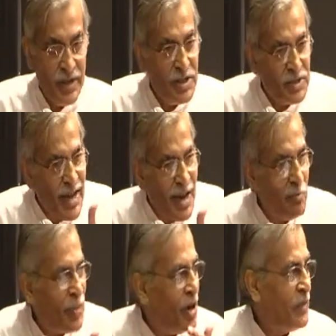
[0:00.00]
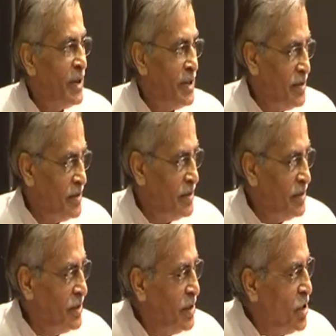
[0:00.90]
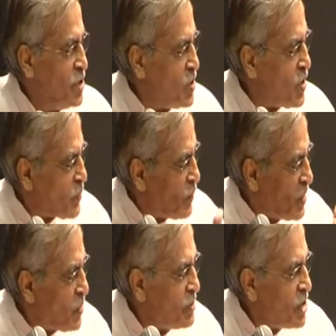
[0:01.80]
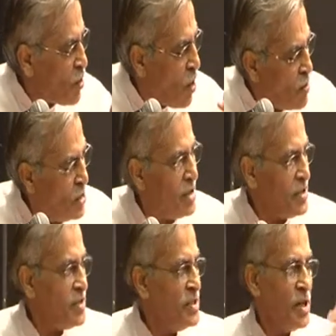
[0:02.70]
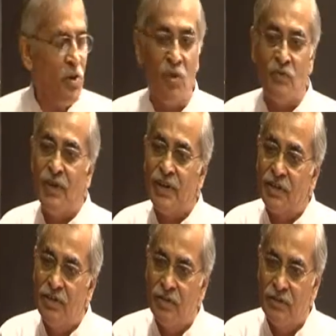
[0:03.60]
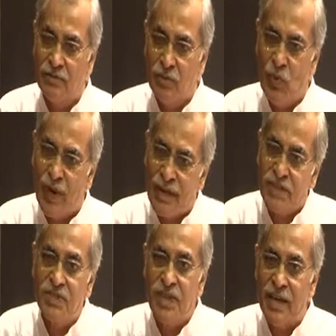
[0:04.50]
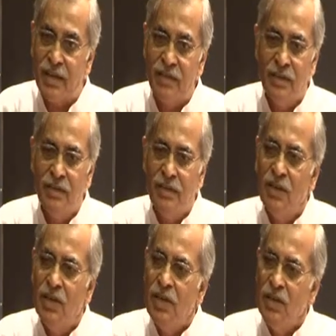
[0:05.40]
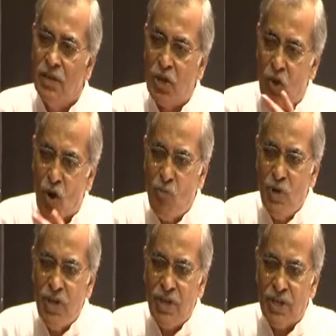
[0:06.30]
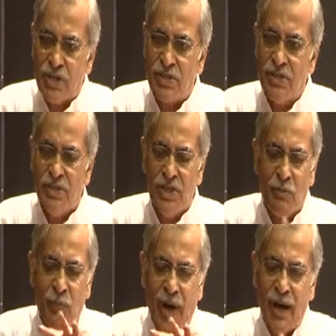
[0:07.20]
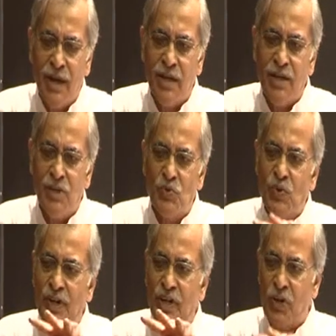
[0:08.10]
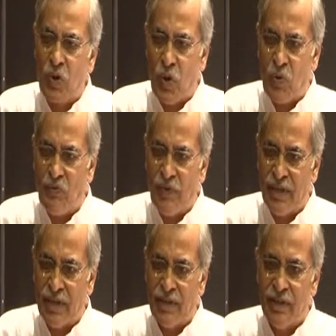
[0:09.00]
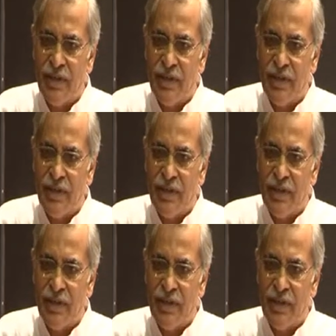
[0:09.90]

is empowered. Not one of the communities in the conflict who are at stake. The communities, the parties who are in conflict,